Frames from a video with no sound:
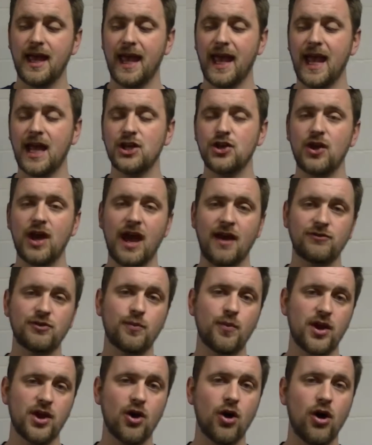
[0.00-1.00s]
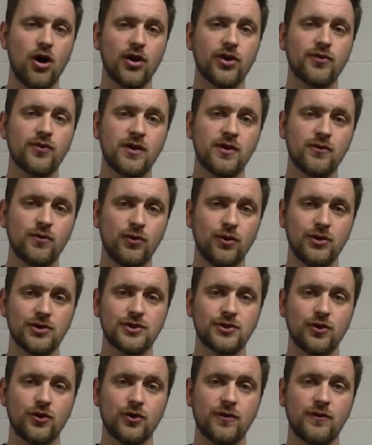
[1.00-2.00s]
And you have to break all three
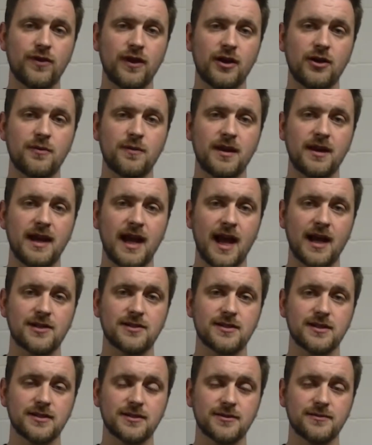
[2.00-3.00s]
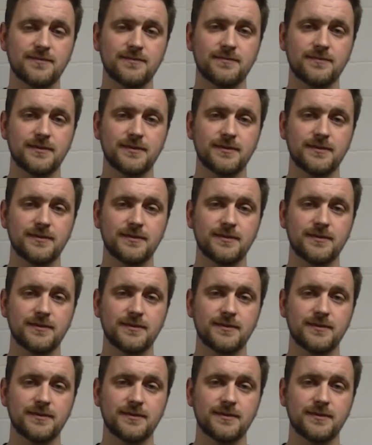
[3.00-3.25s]
rules in order for there to be an accident.